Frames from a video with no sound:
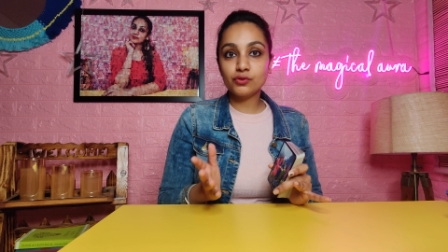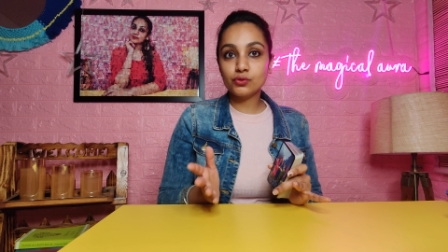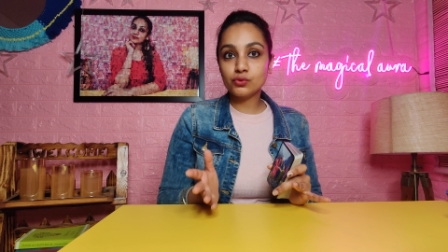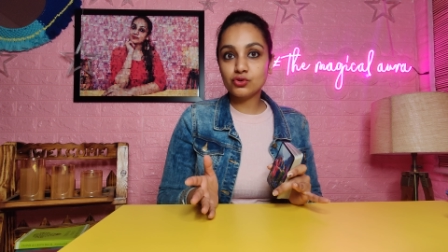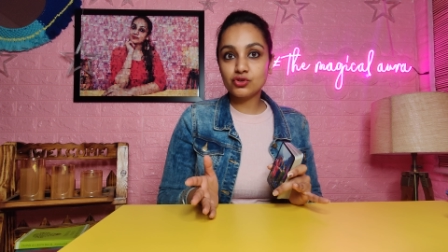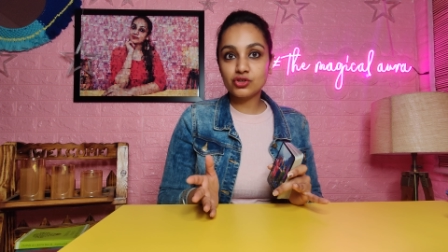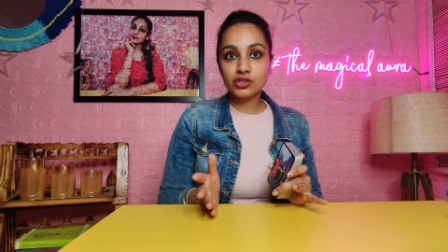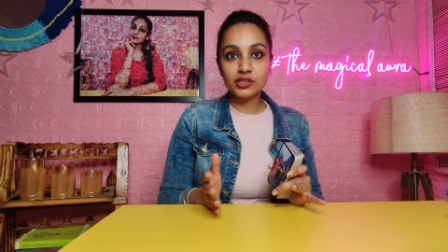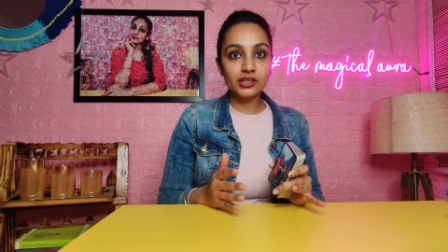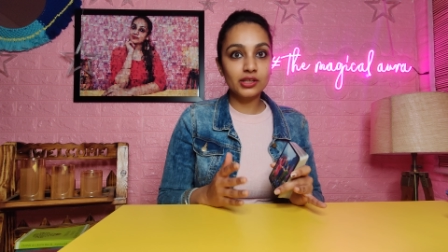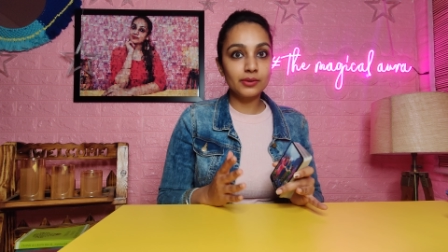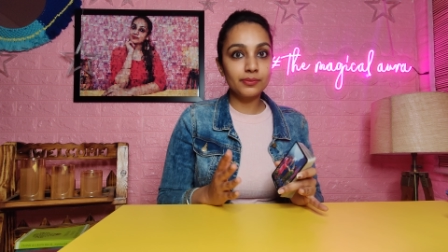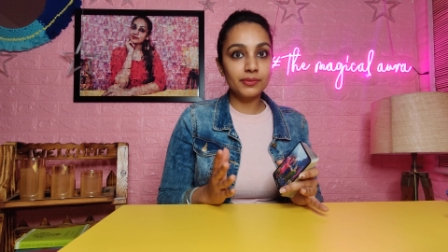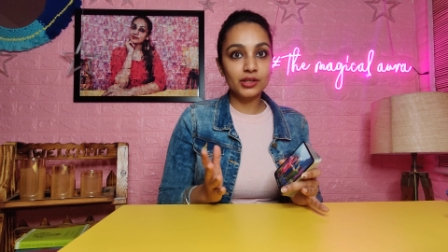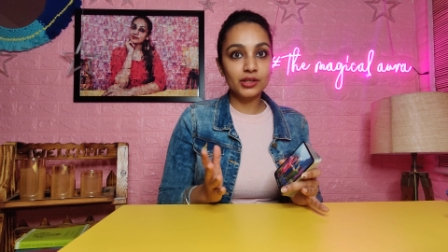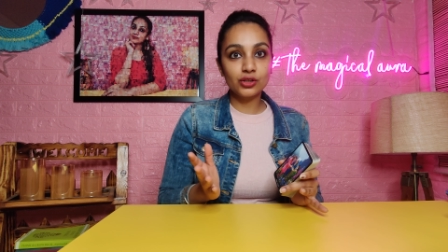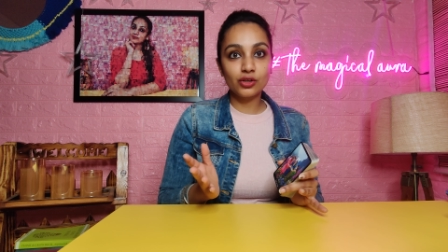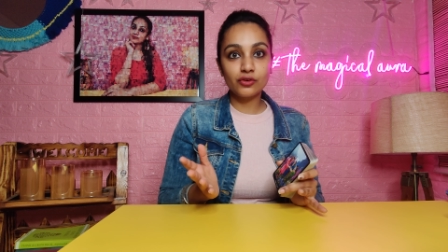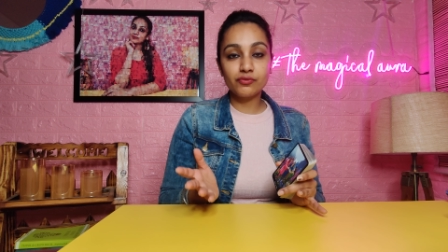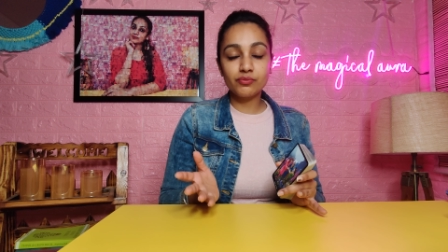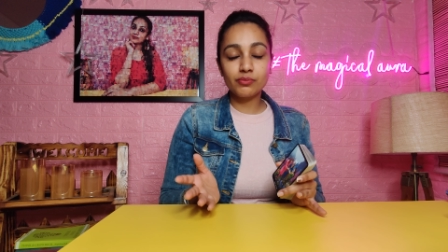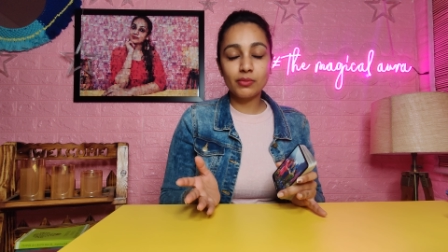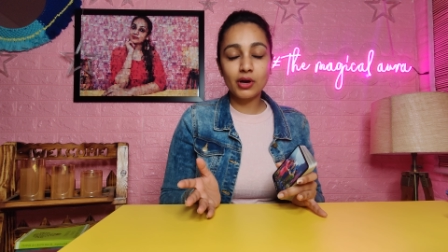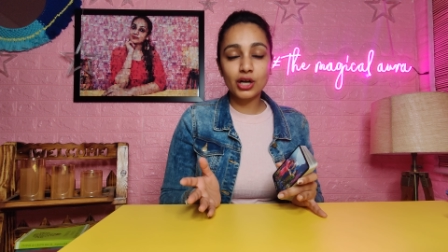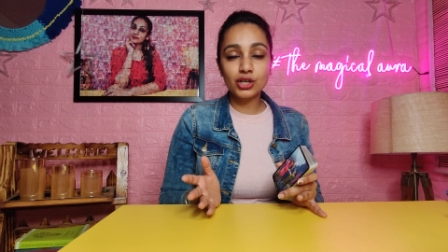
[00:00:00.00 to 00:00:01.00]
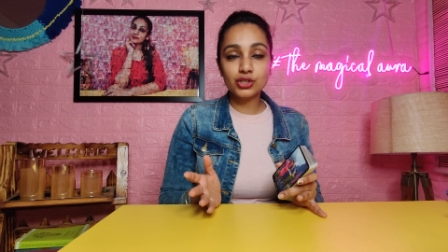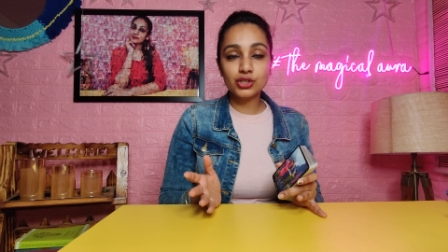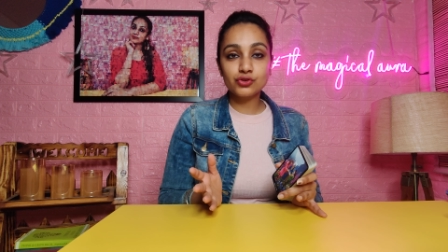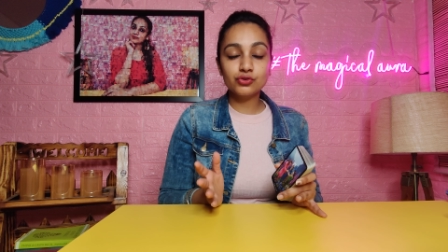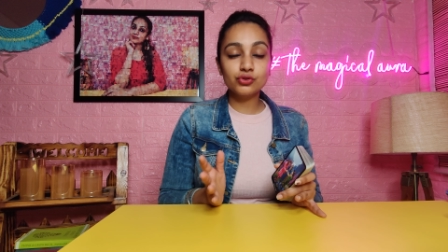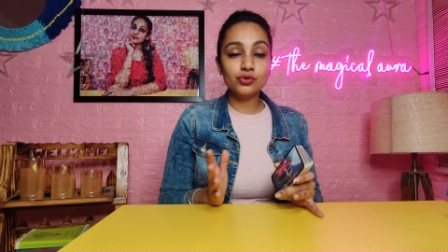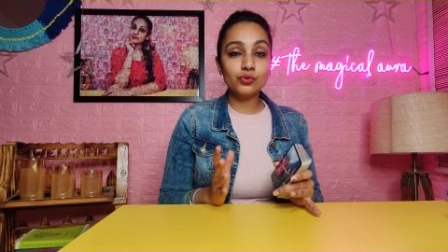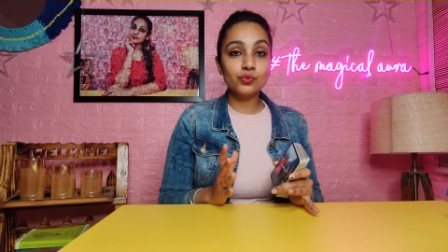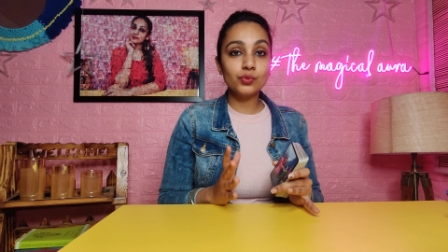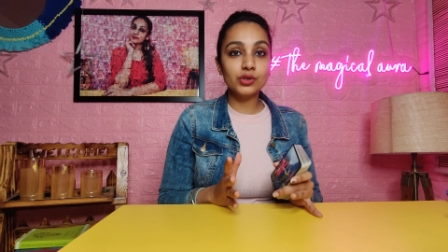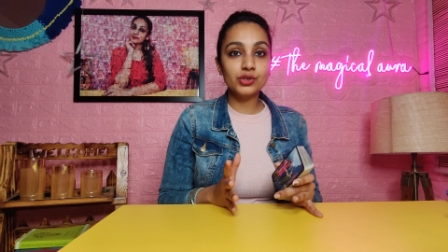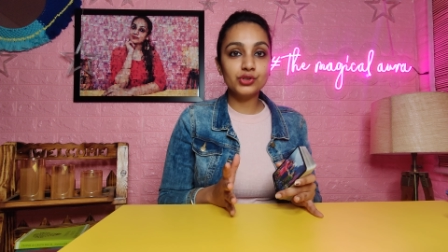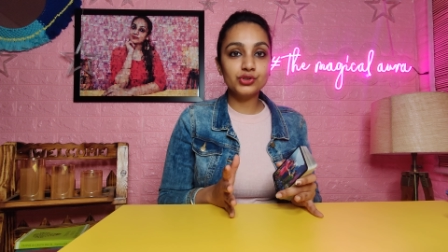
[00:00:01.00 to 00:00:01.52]
future in the month of
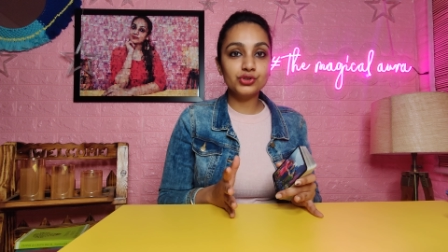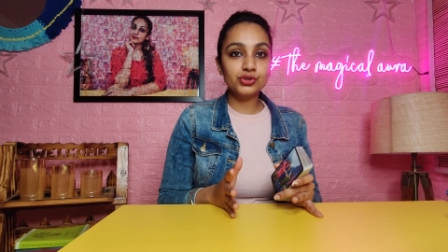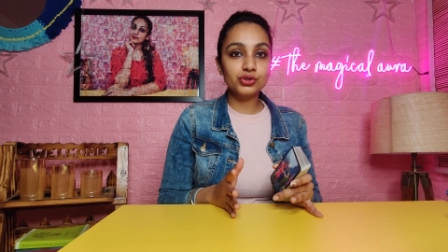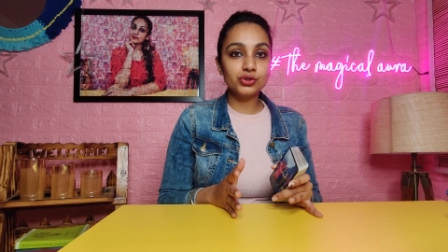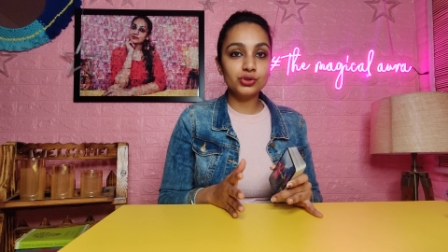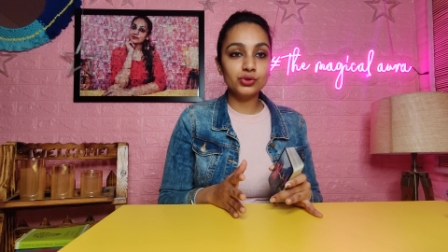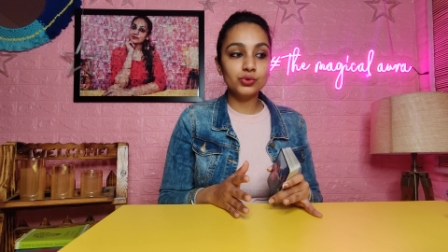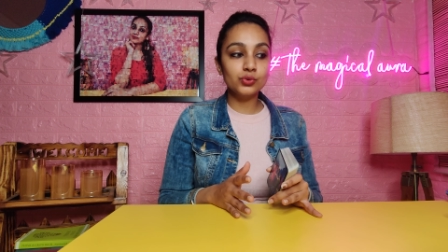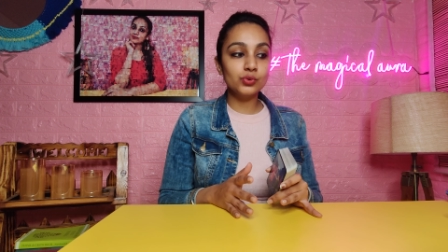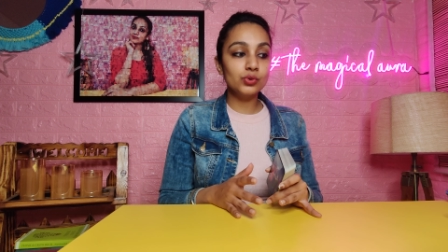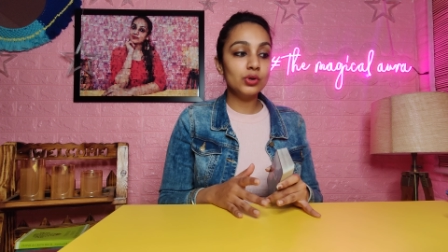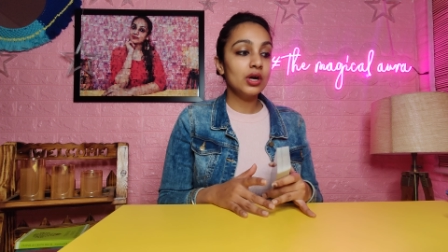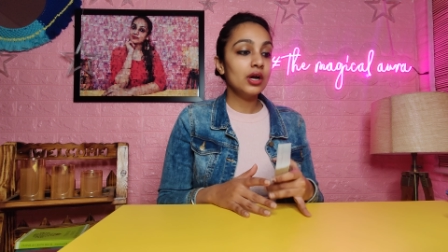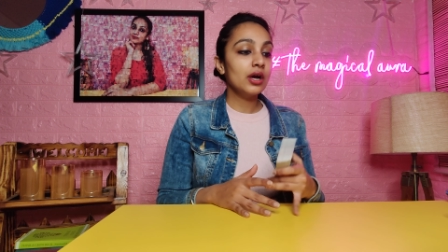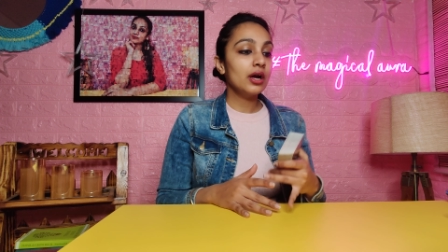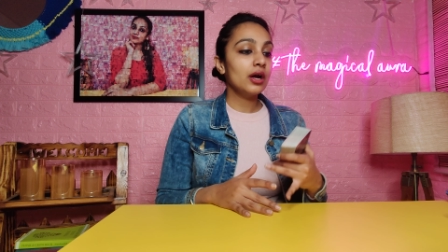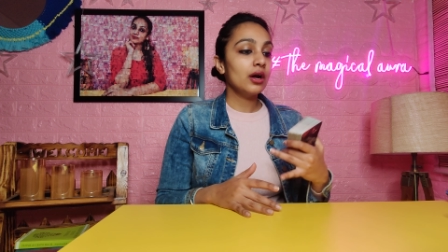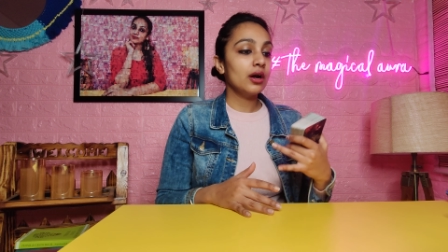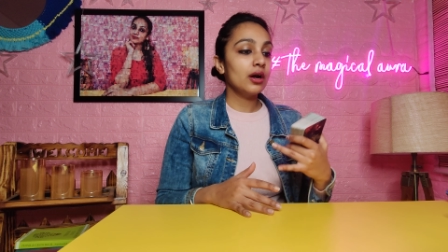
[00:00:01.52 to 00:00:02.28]
March towards you,